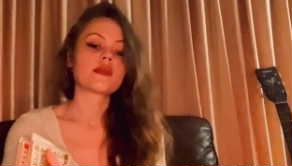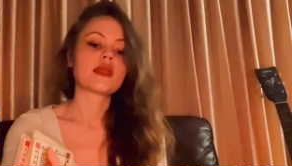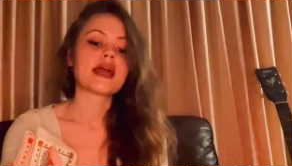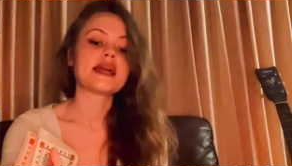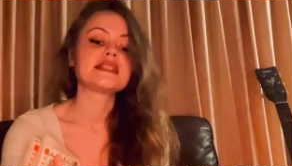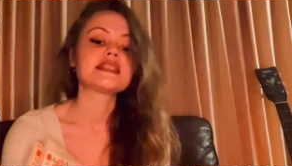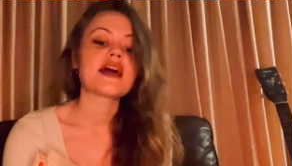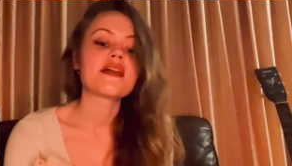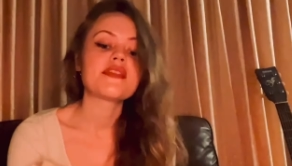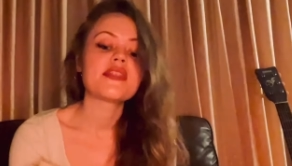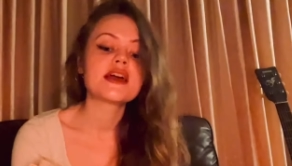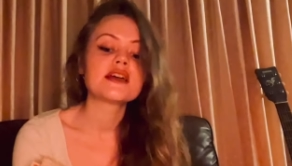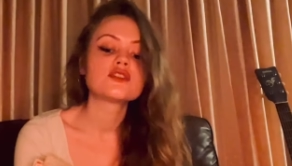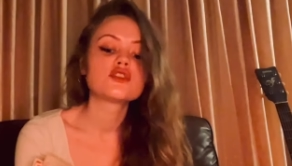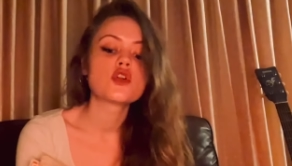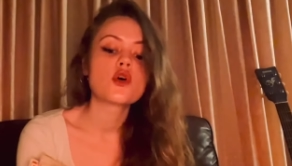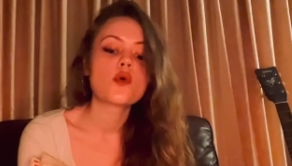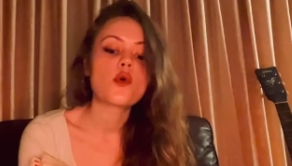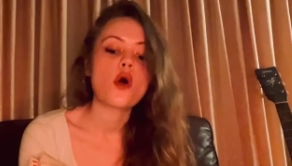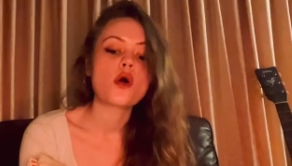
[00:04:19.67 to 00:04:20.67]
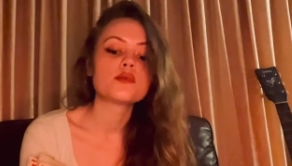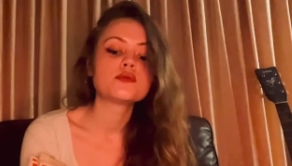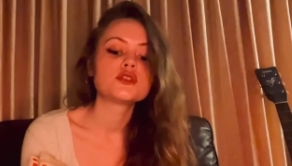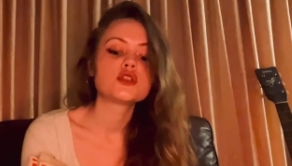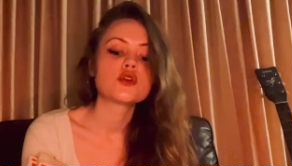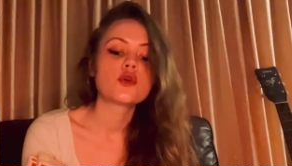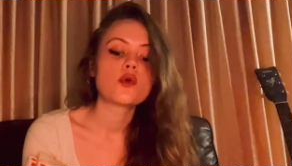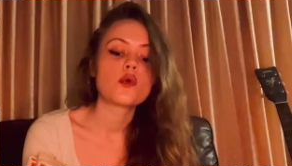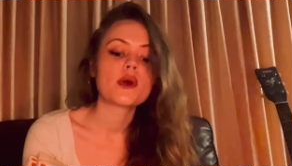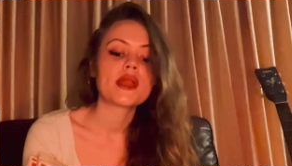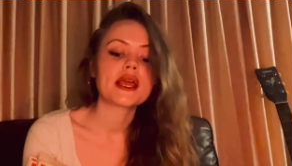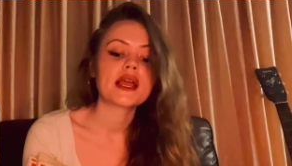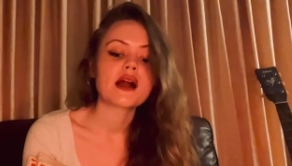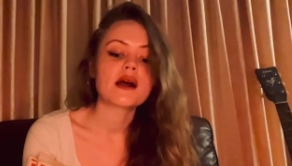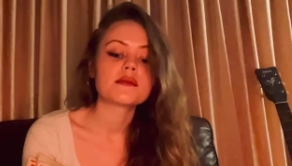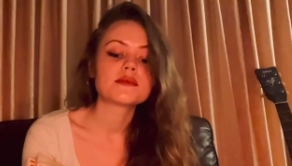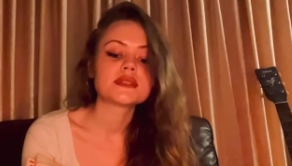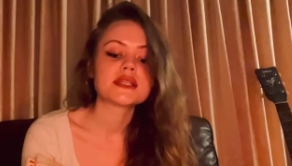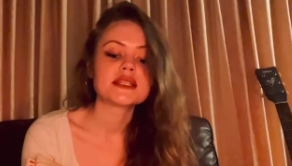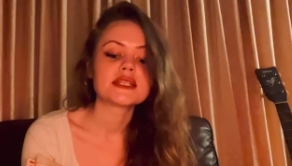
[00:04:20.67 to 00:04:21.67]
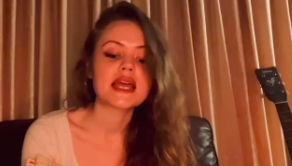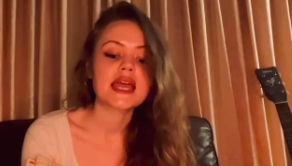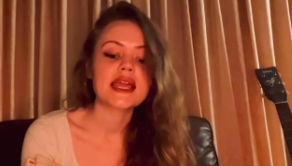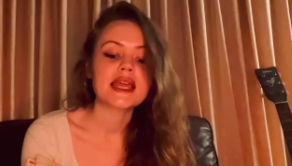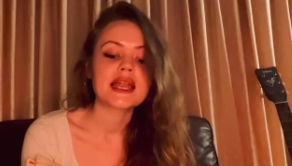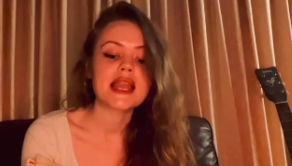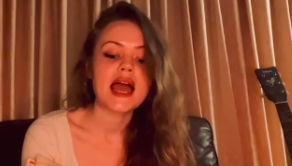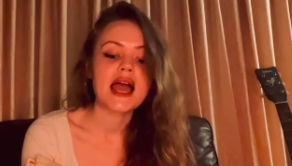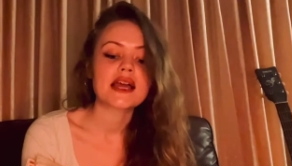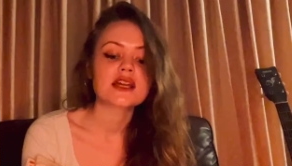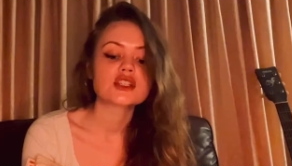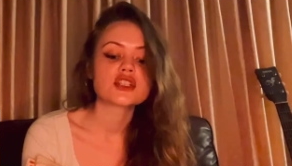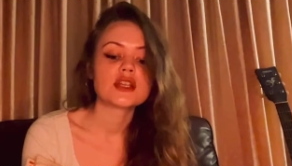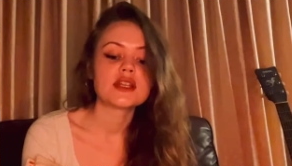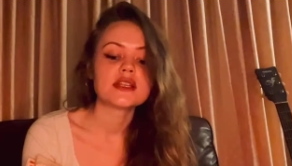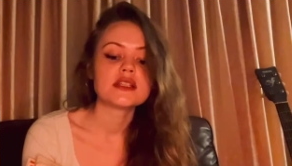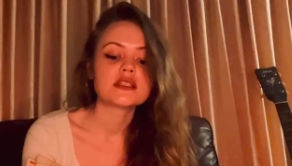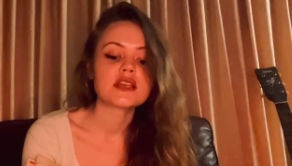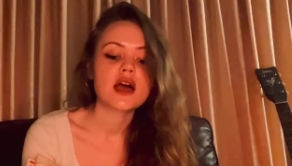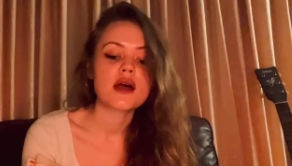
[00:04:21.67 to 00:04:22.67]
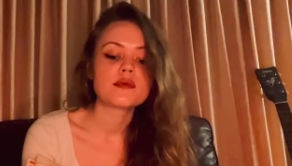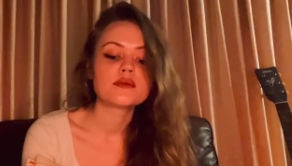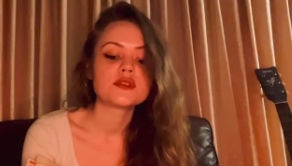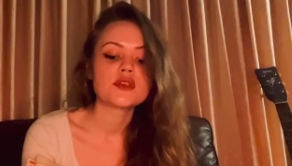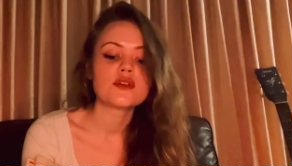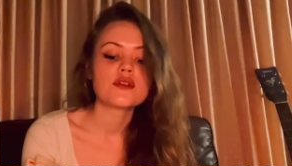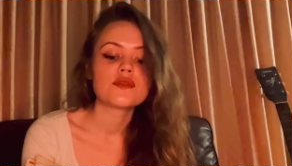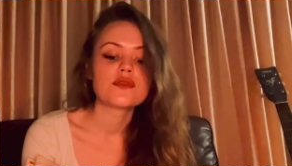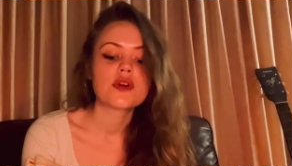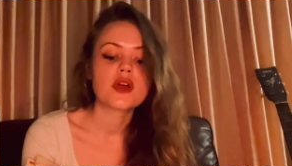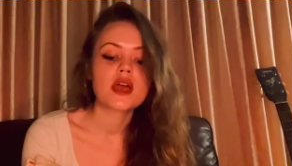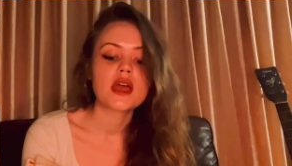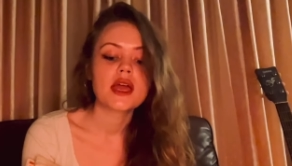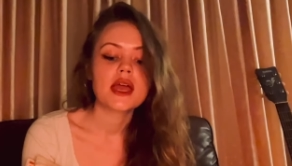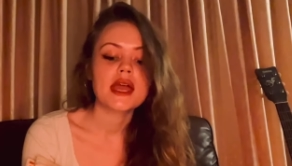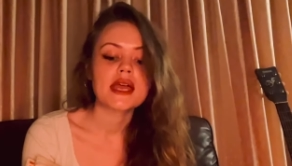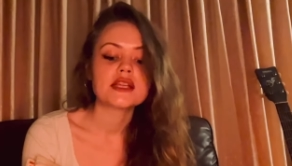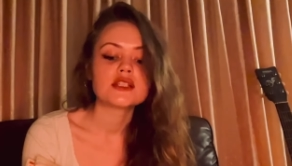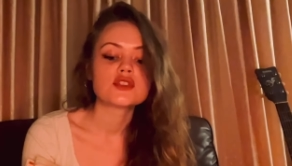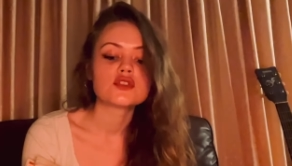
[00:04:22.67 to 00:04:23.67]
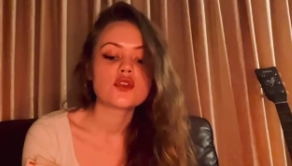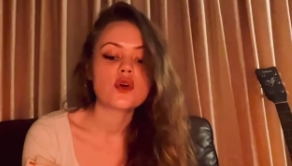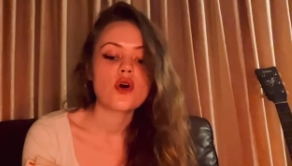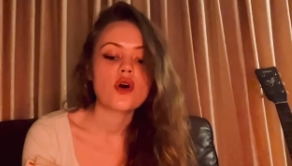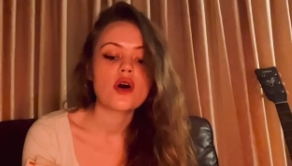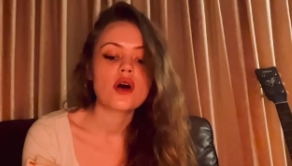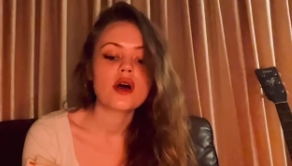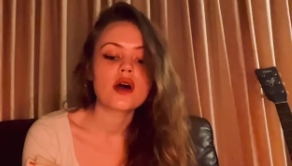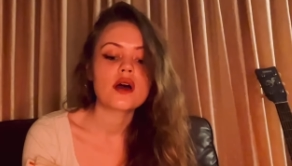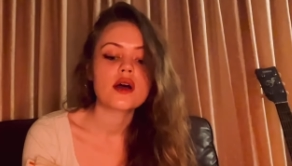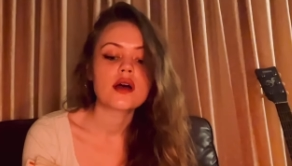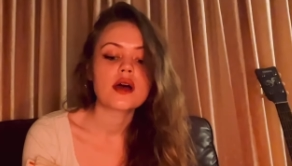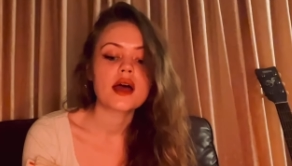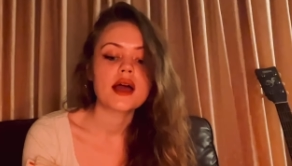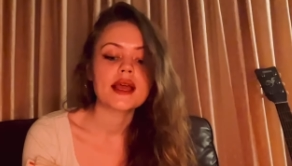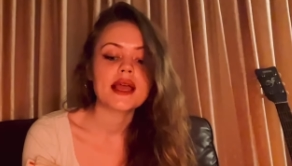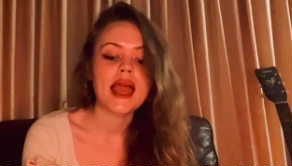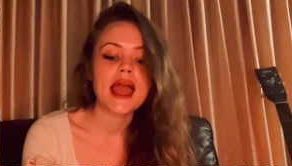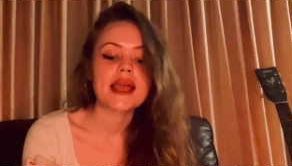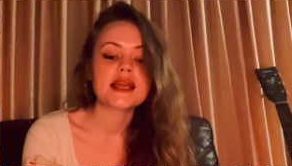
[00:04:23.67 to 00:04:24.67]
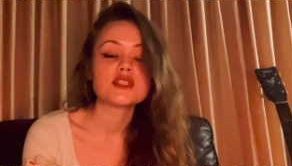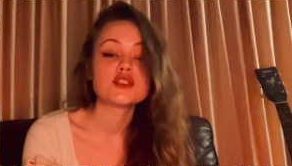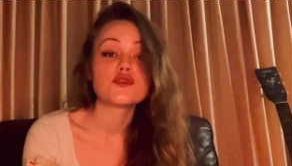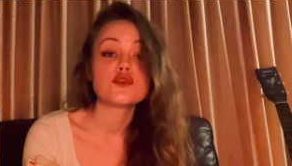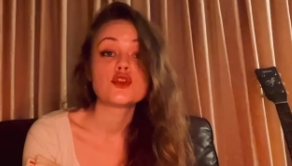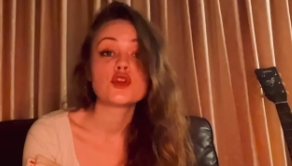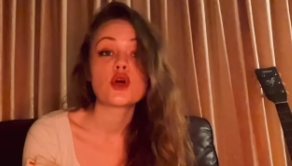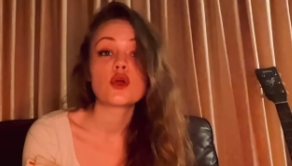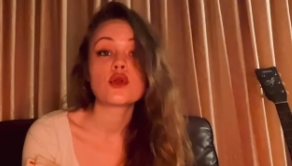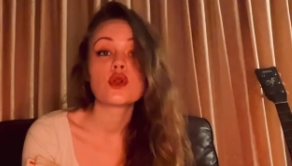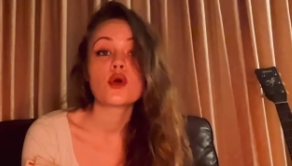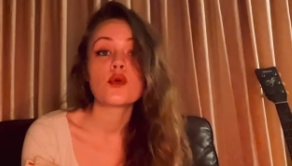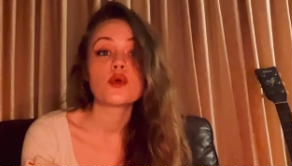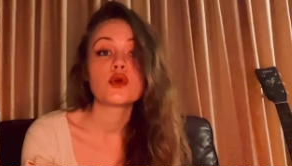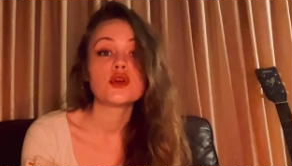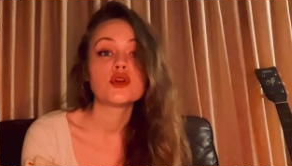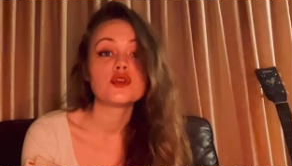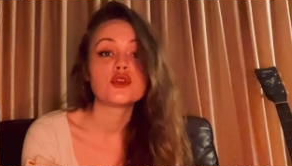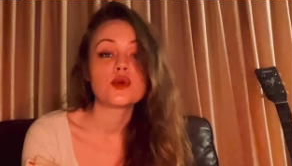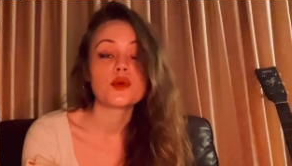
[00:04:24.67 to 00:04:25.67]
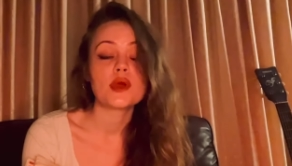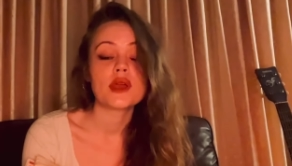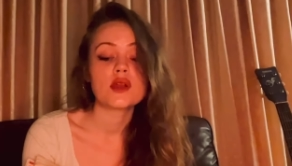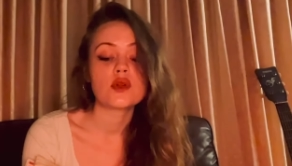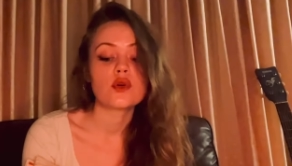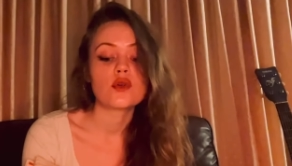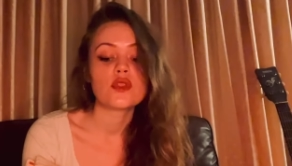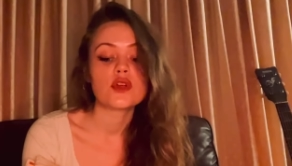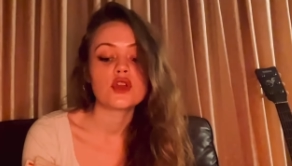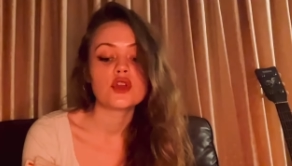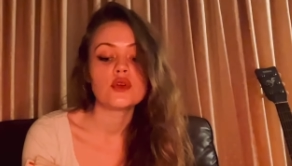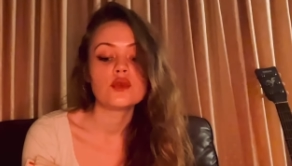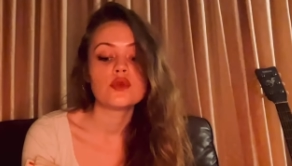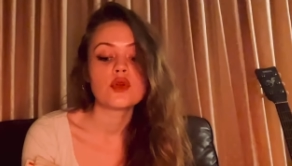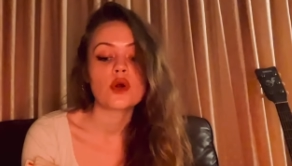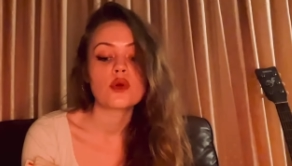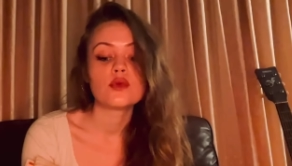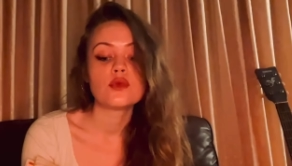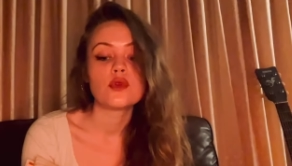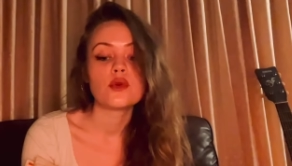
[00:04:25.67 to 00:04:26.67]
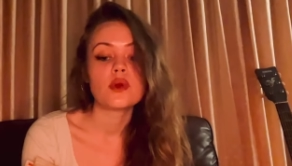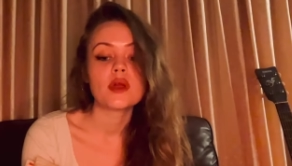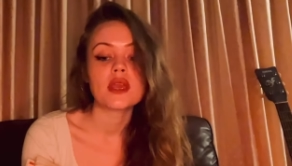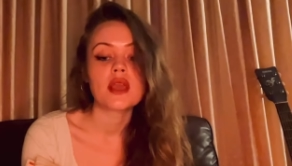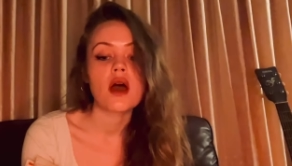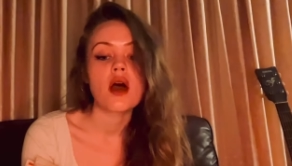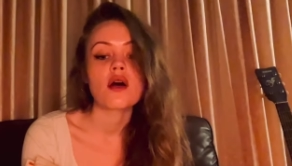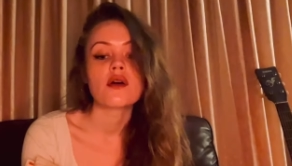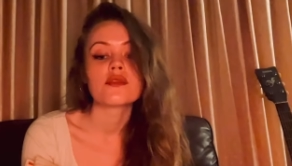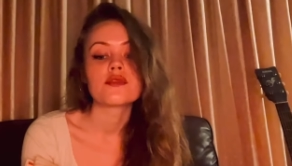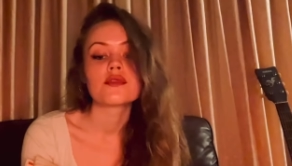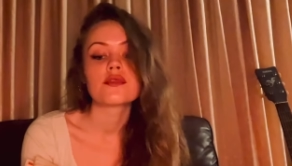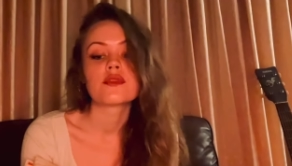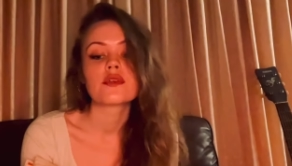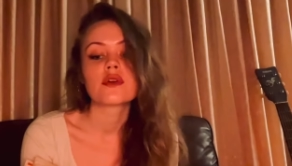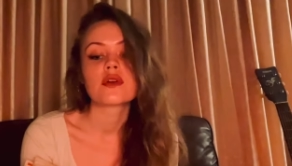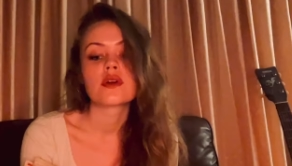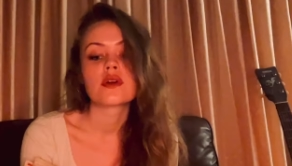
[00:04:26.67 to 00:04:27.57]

It's like there's no obstacle when it comes to taking action, in terms of it's not a case of you don't know what you're doing or that you don't do enough.